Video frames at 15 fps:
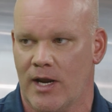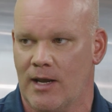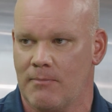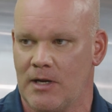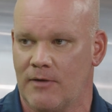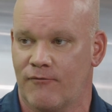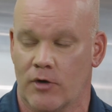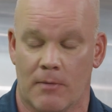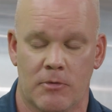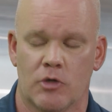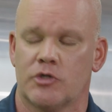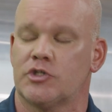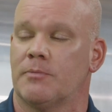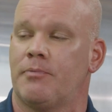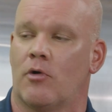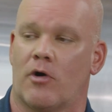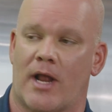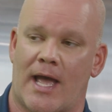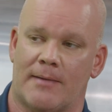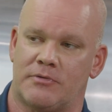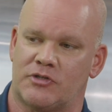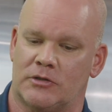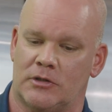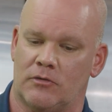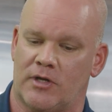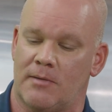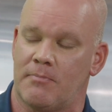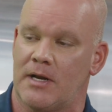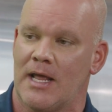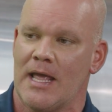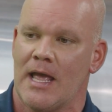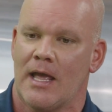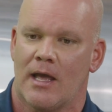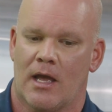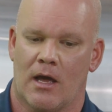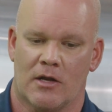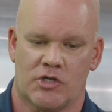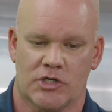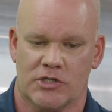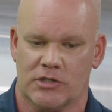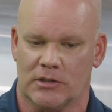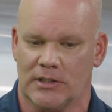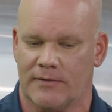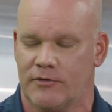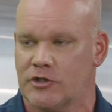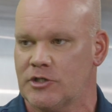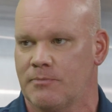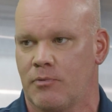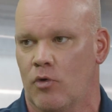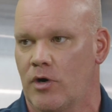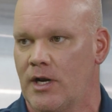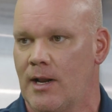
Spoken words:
I mean, immune support, absolutely, but just liver support.